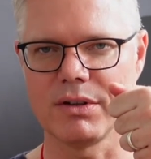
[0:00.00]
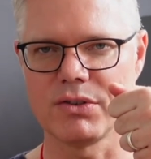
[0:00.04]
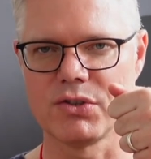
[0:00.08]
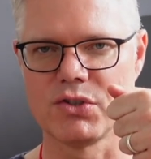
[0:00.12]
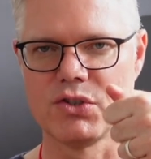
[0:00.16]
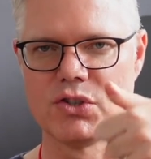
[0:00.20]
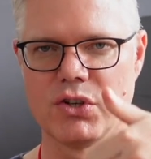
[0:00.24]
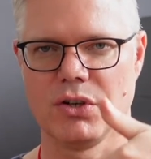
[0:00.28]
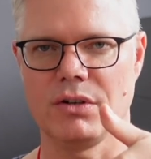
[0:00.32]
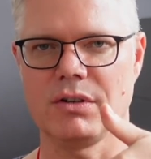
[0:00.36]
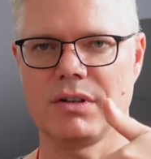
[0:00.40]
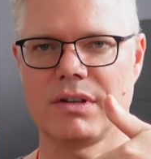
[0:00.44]

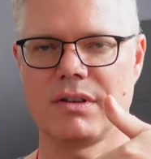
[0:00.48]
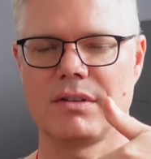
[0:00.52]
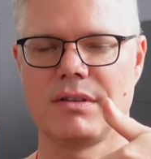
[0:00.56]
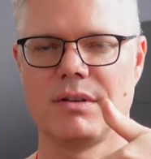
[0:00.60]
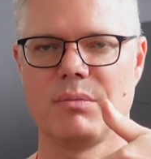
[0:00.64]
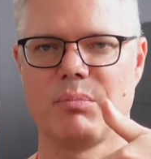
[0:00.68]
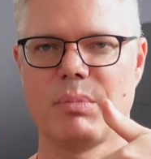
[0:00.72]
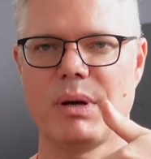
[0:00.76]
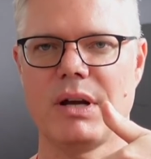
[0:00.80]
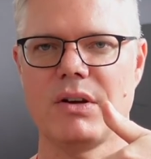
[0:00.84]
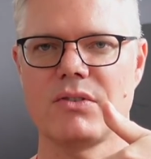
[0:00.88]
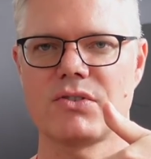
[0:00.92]
jerk
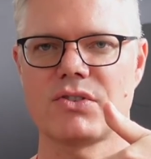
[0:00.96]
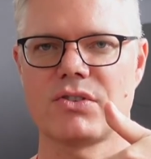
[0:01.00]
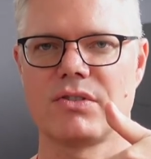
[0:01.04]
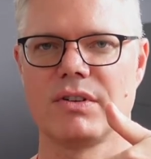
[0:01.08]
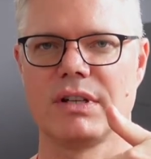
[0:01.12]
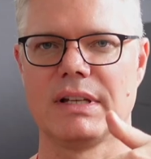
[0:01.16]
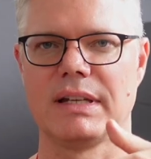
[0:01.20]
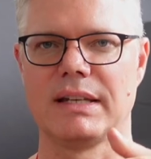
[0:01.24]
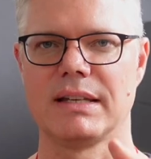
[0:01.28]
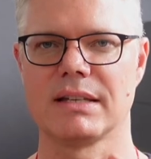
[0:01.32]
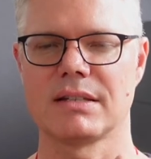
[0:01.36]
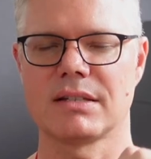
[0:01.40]
the pouch
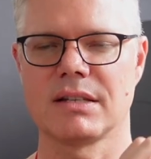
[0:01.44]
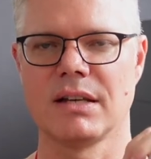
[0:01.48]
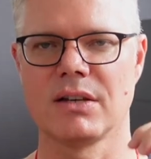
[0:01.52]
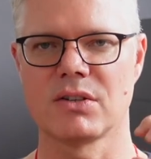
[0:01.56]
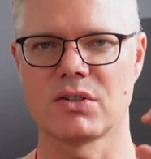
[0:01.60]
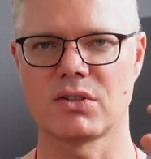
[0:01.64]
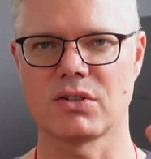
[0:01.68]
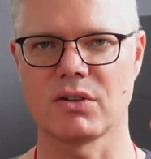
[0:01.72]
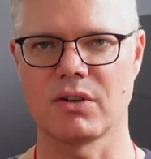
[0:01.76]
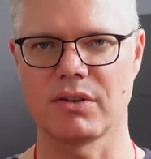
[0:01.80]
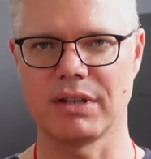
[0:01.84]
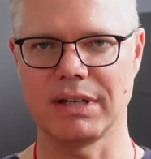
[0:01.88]
release
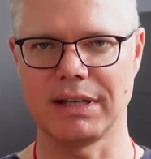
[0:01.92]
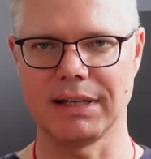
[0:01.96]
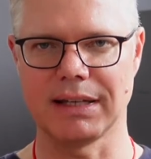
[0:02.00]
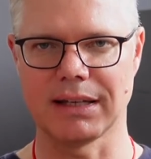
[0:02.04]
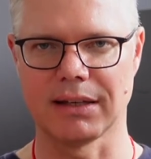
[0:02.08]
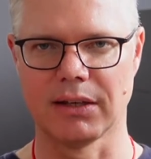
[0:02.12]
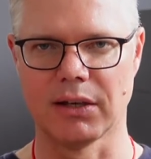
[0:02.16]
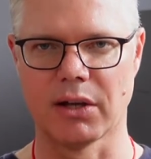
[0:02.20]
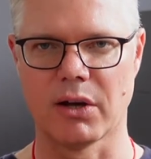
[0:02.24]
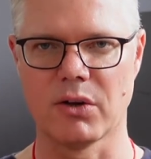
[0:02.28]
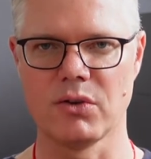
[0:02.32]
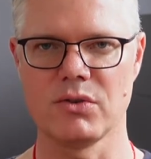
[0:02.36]
so that
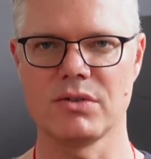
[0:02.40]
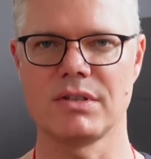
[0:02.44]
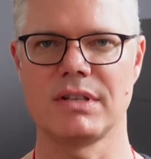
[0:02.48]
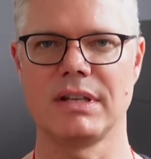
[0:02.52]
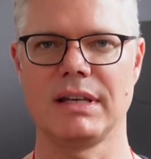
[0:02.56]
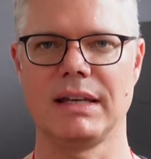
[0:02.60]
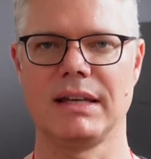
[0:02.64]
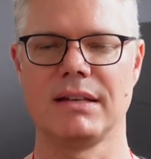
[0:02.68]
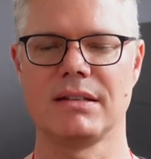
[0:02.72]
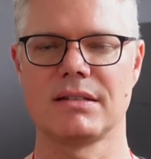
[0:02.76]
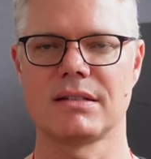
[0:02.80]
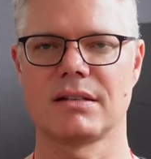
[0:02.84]
it knows
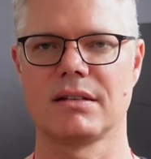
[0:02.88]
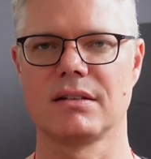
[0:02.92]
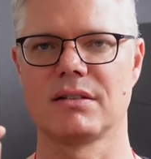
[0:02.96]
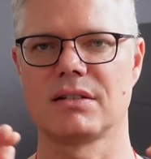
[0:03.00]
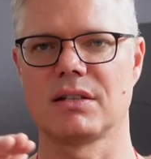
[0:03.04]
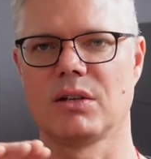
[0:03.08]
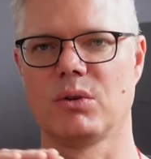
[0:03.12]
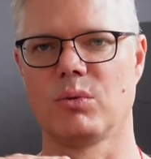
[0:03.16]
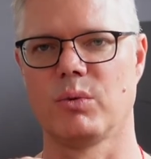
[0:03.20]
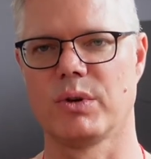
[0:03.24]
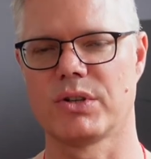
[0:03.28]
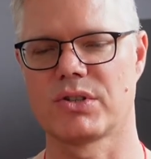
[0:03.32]
the
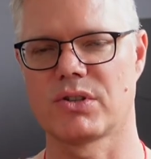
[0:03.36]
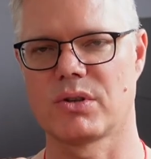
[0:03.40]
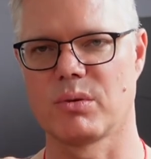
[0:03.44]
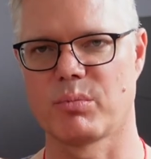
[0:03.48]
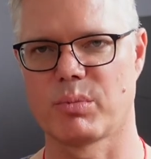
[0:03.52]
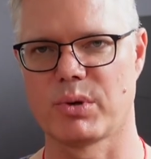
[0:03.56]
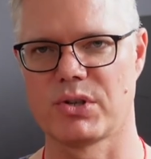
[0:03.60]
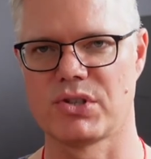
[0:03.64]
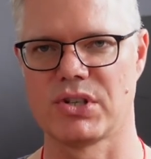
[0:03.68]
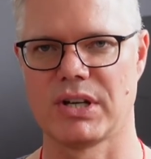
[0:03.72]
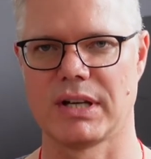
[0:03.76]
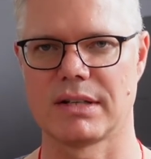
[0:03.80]
instant in which the
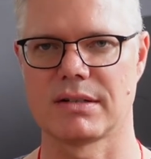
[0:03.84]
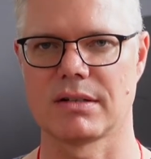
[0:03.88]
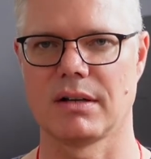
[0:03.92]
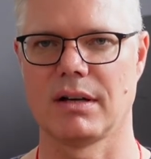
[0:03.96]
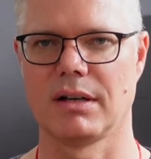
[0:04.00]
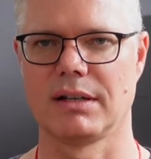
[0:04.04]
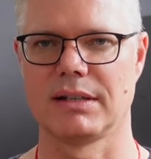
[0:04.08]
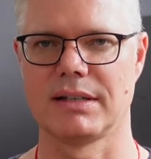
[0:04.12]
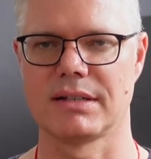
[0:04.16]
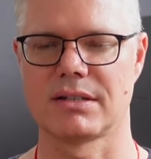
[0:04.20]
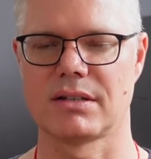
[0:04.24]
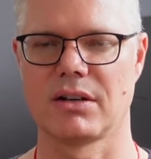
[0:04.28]

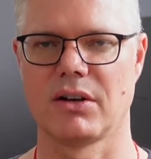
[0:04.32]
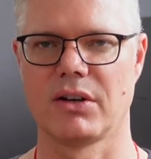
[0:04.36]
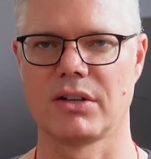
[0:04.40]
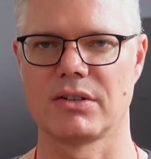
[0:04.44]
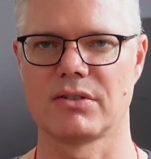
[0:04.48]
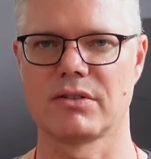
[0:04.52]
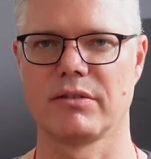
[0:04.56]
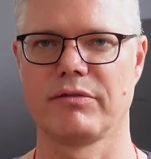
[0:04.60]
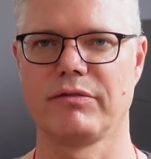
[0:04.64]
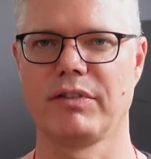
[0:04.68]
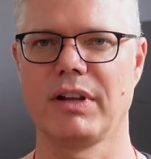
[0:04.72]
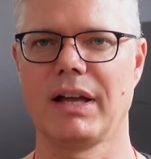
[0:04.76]
projectile is going
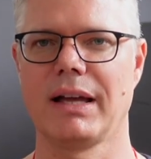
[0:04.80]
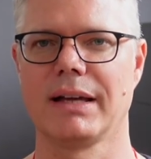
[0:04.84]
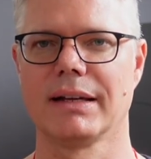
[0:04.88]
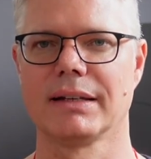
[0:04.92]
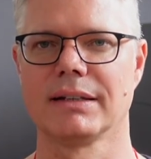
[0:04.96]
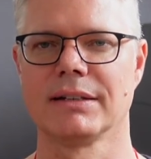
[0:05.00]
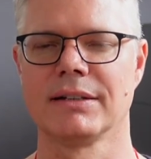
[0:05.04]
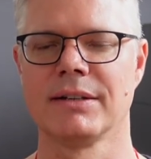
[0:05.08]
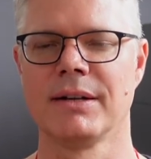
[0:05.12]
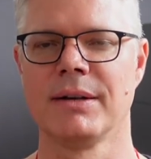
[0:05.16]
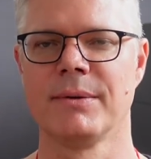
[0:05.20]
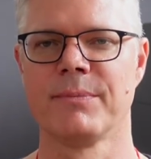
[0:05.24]
to fly.